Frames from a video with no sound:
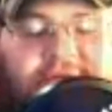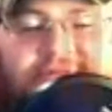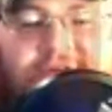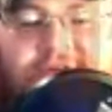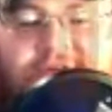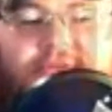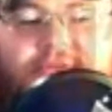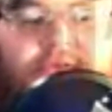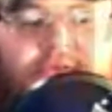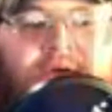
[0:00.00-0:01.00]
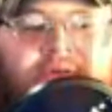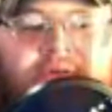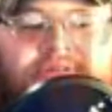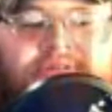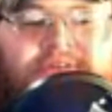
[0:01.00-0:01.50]
and stuff, and
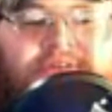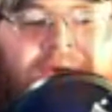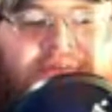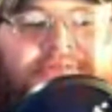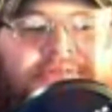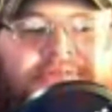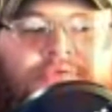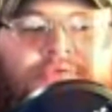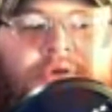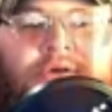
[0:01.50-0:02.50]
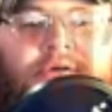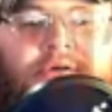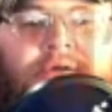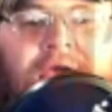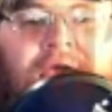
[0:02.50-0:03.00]
just get back to
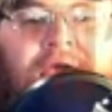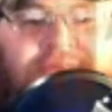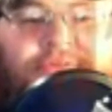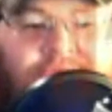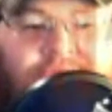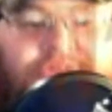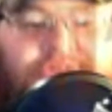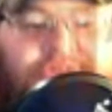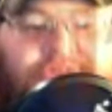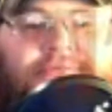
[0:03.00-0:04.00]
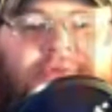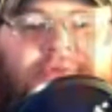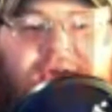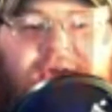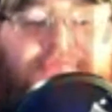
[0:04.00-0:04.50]
hating the Russians,
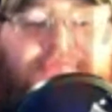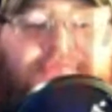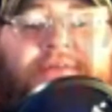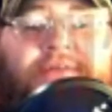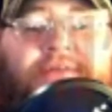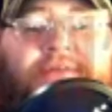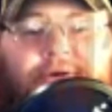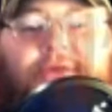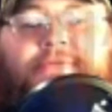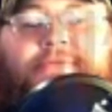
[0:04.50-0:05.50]
hate the Reds. Come on.